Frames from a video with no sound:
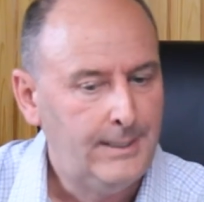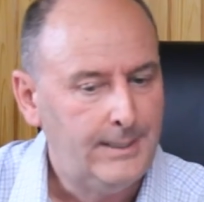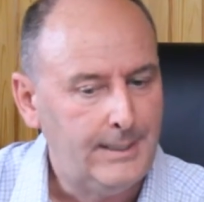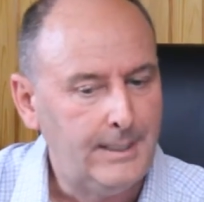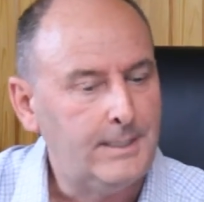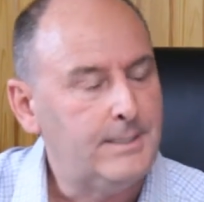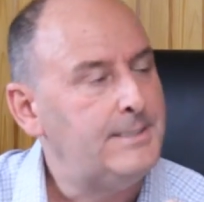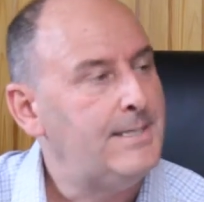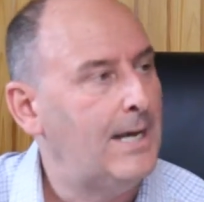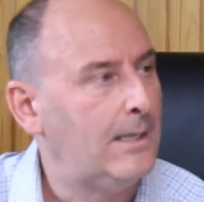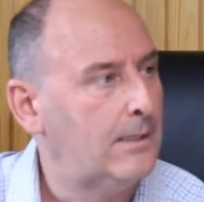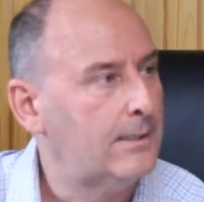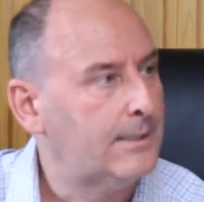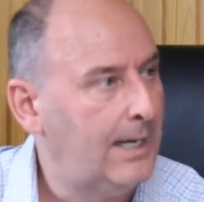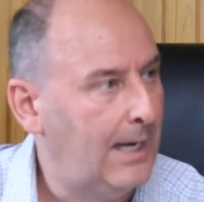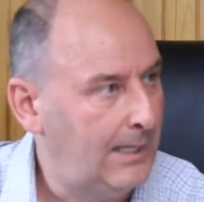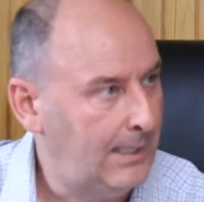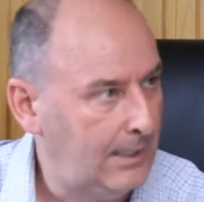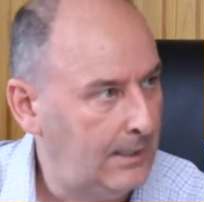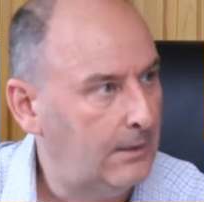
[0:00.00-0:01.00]
in
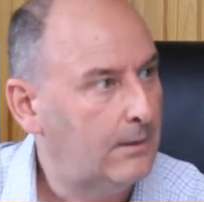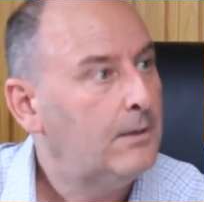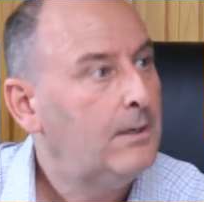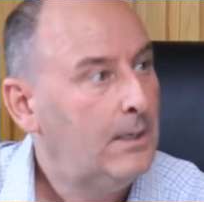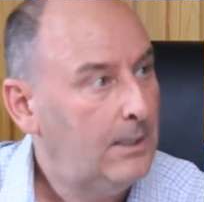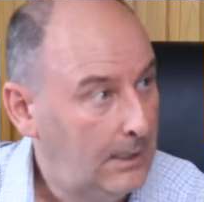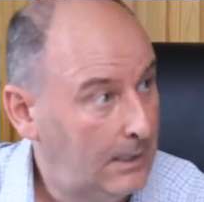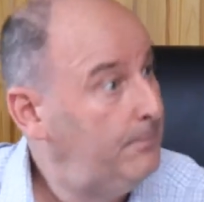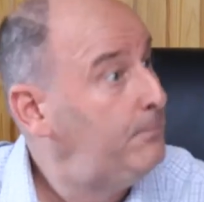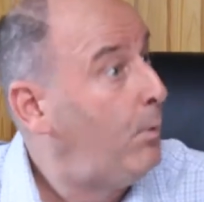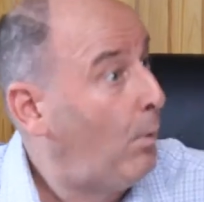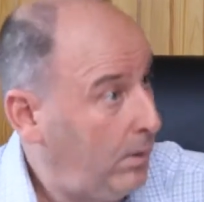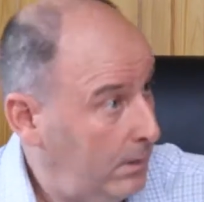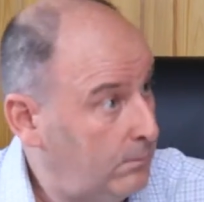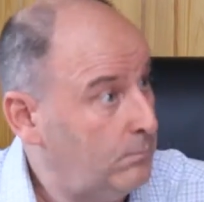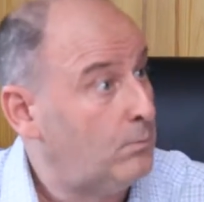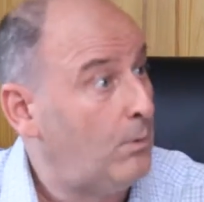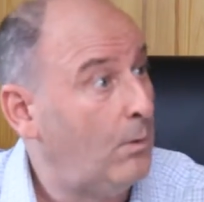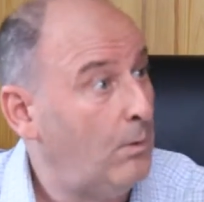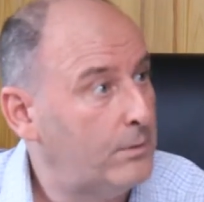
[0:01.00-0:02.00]
delegating important
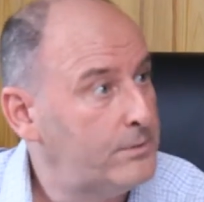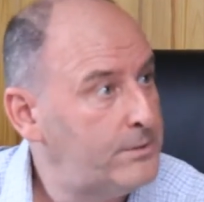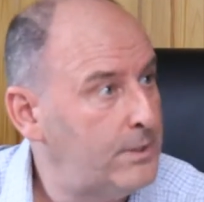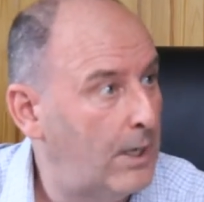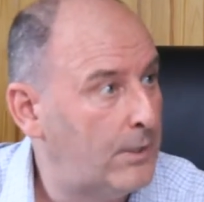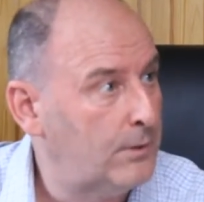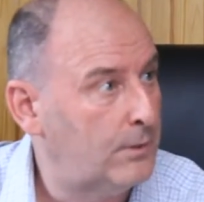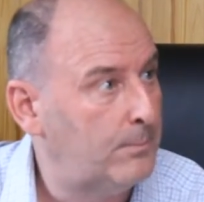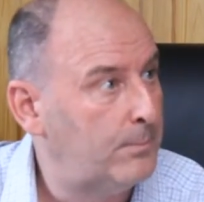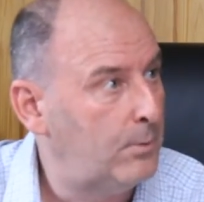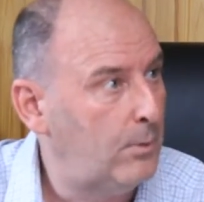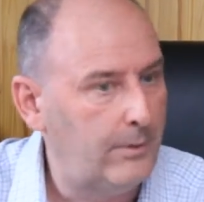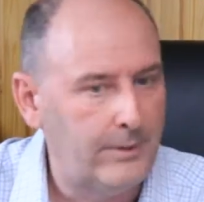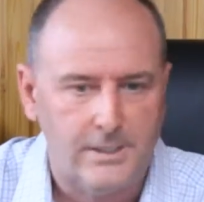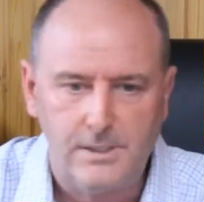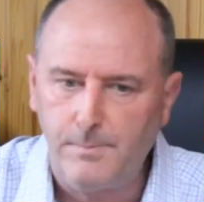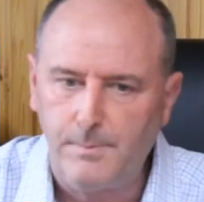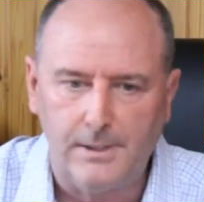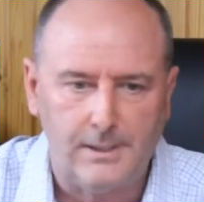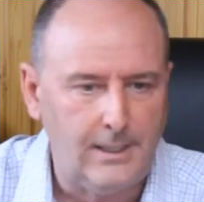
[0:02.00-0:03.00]
roles to other employees
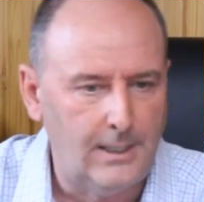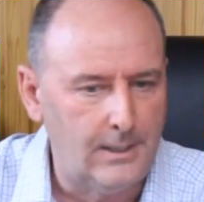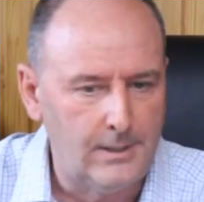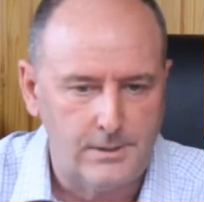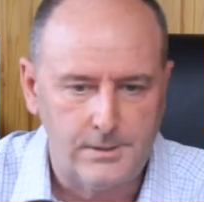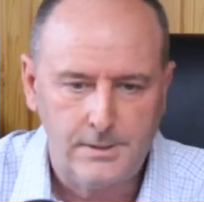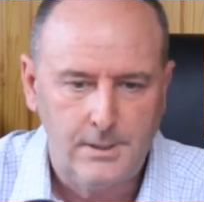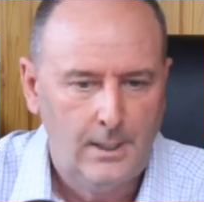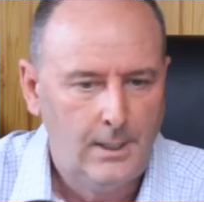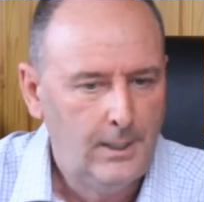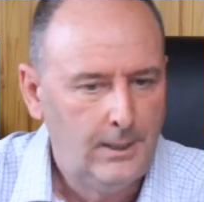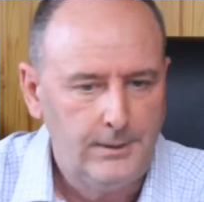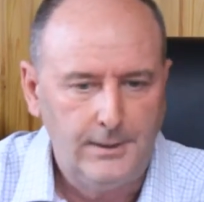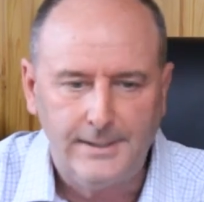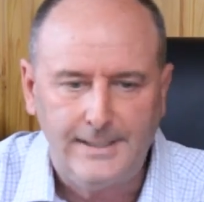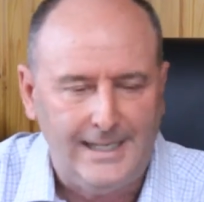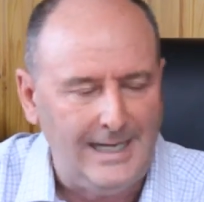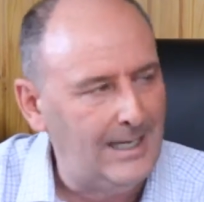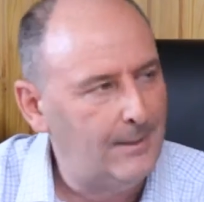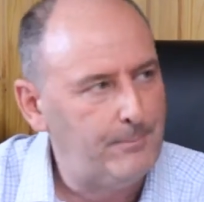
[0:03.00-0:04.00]
because you
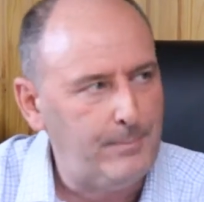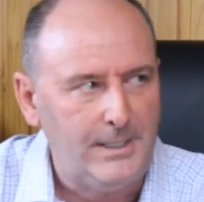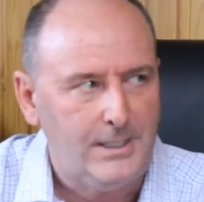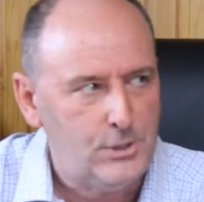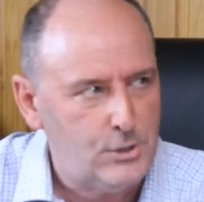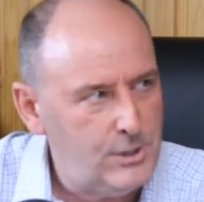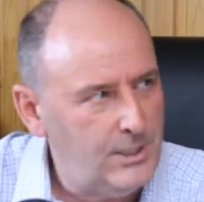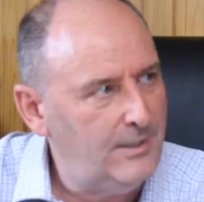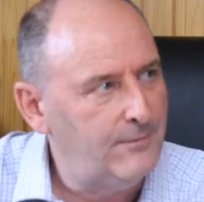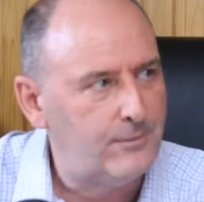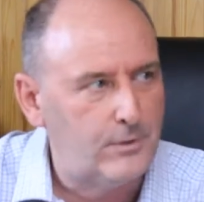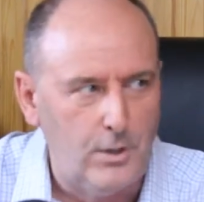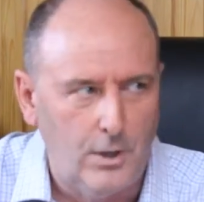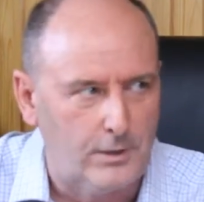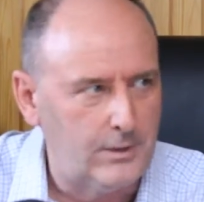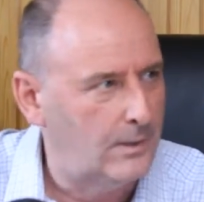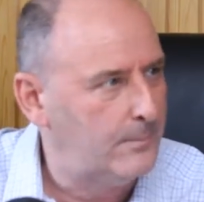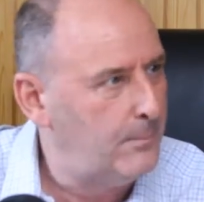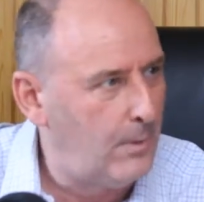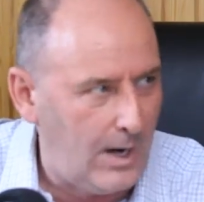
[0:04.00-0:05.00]
can't be chief cook
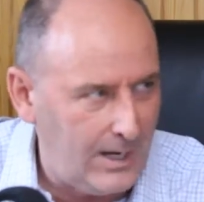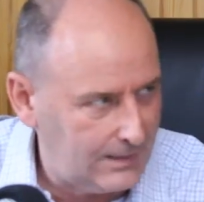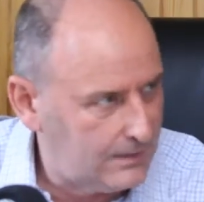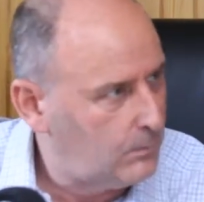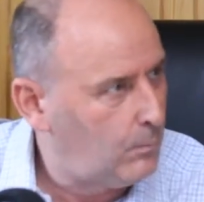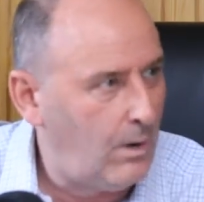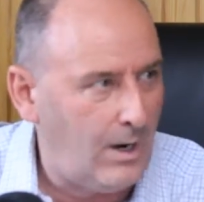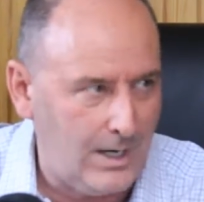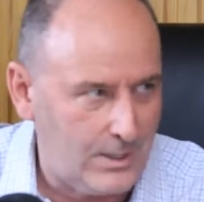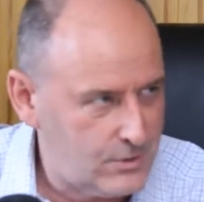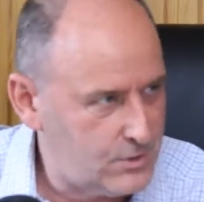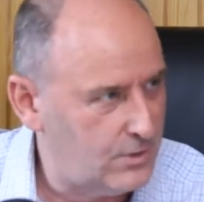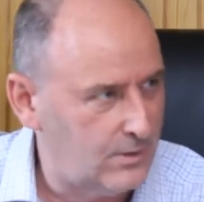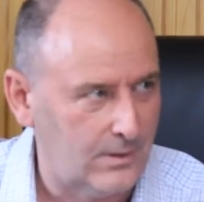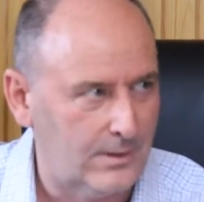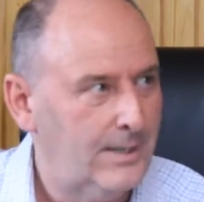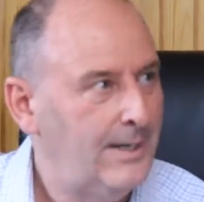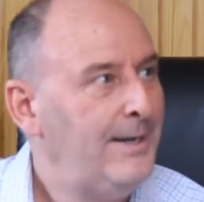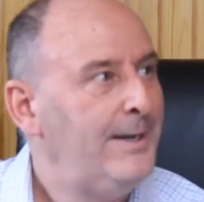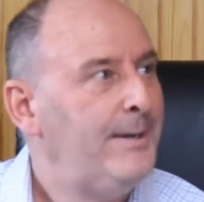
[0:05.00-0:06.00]
and bottle
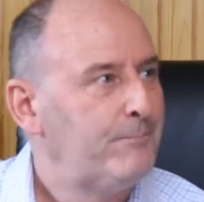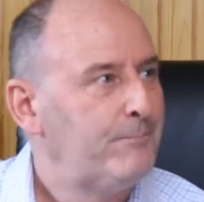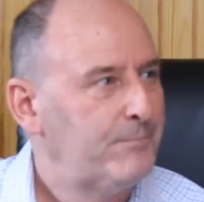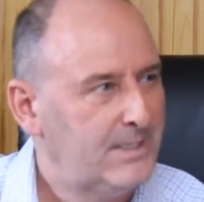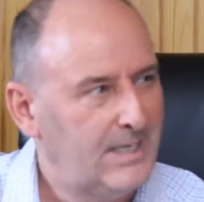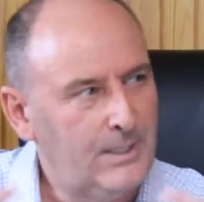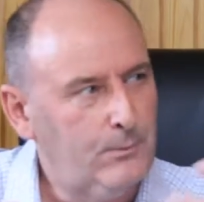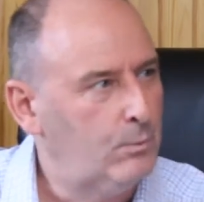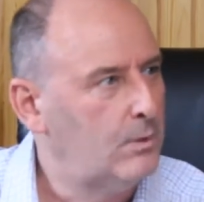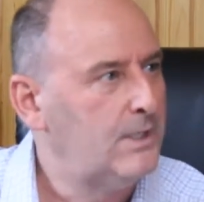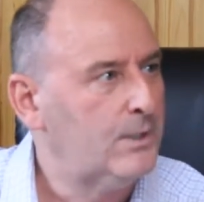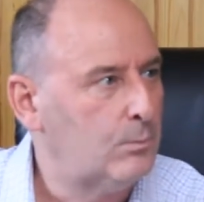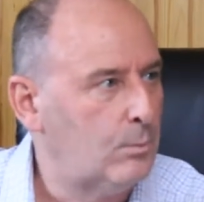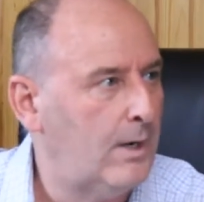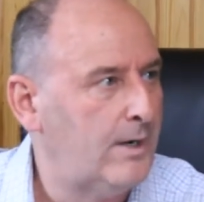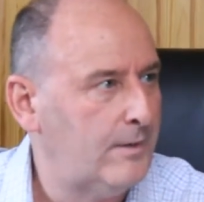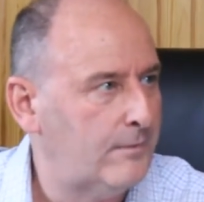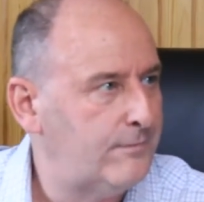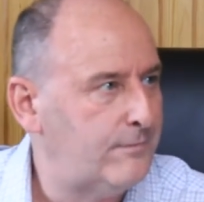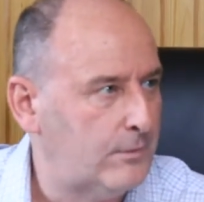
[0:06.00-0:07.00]
washer and really
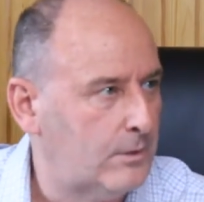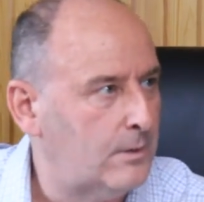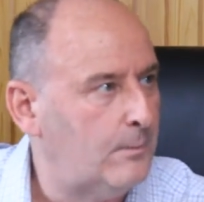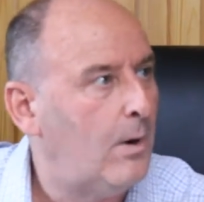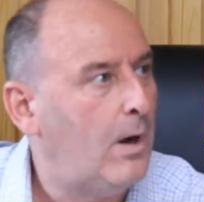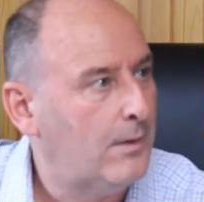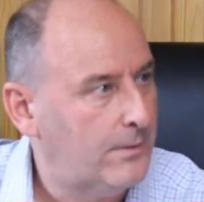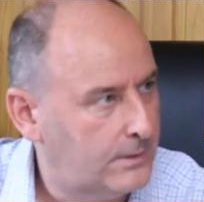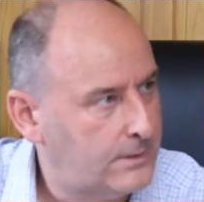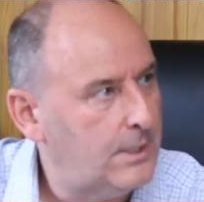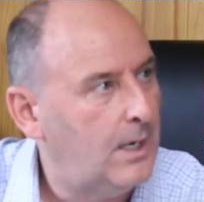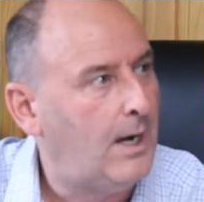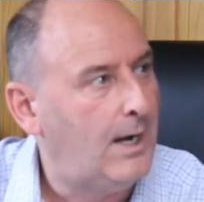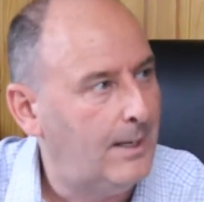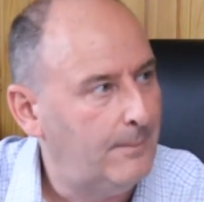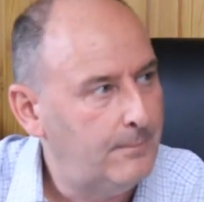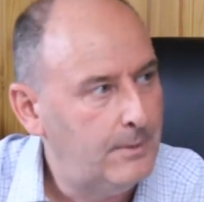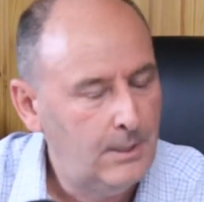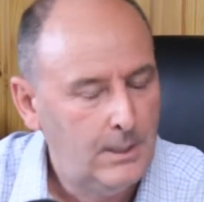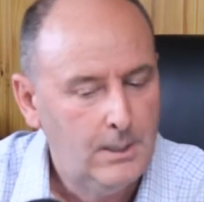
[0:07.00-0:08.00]
run a firm all the time.